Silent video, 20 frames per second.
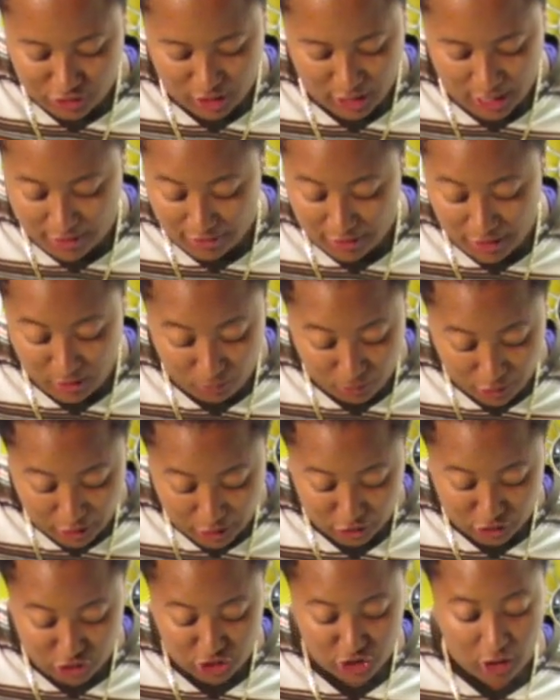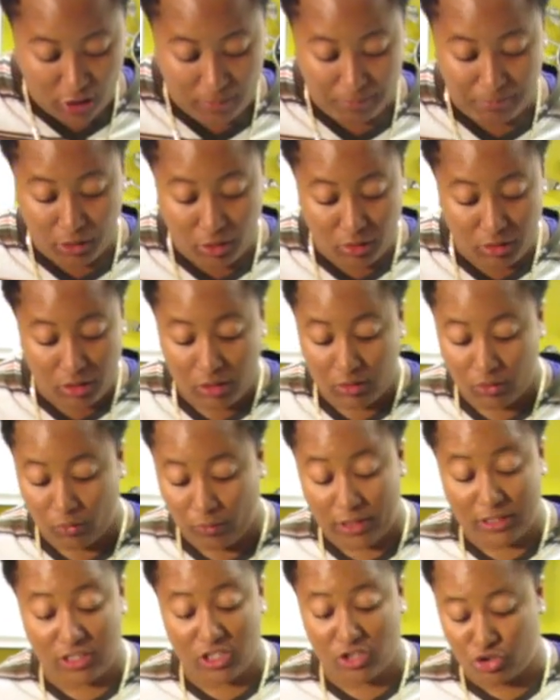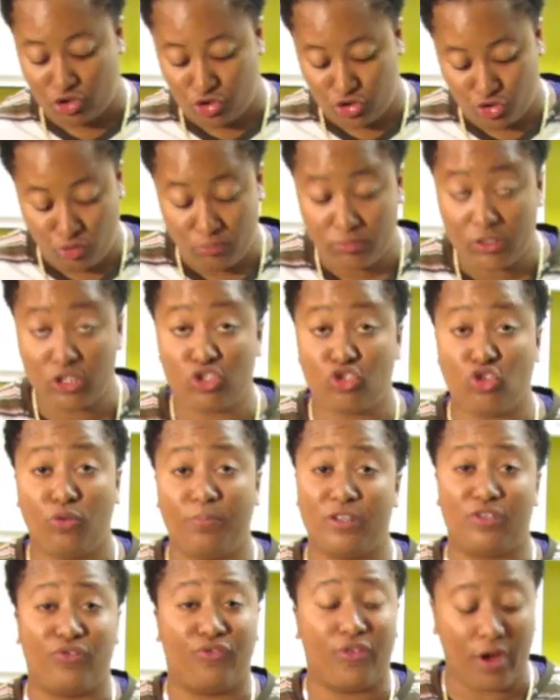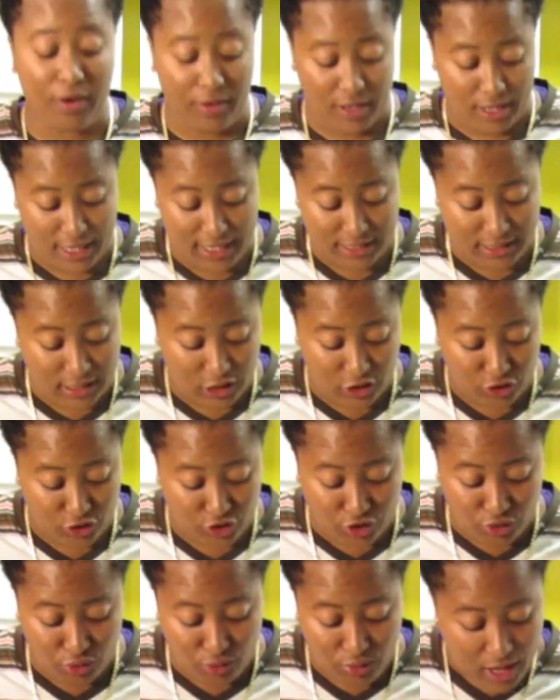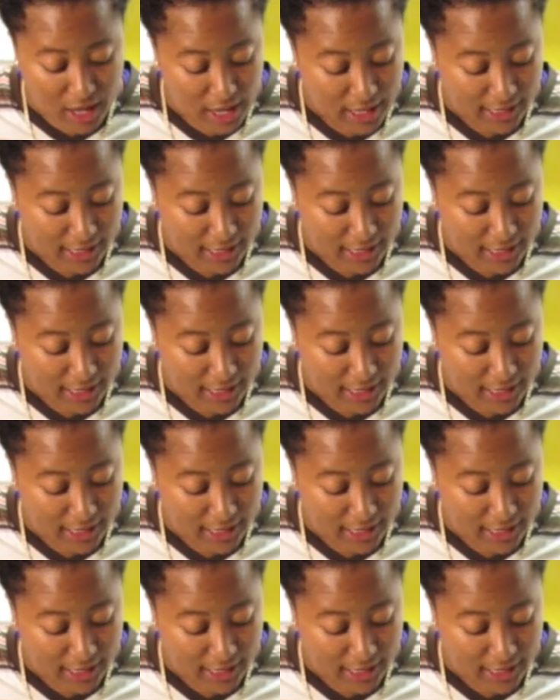And then we're going to start building the rest of the soup. This soup is very easy to do.